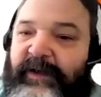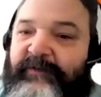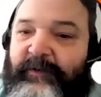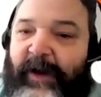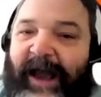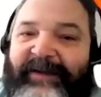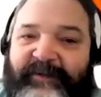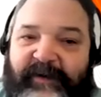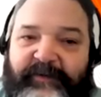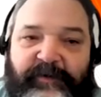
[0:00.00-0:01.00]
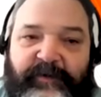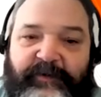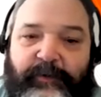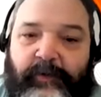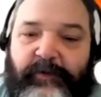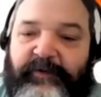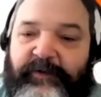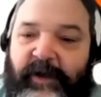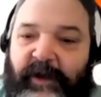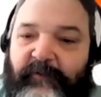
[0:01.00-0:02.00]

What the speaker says: gives you access to these courses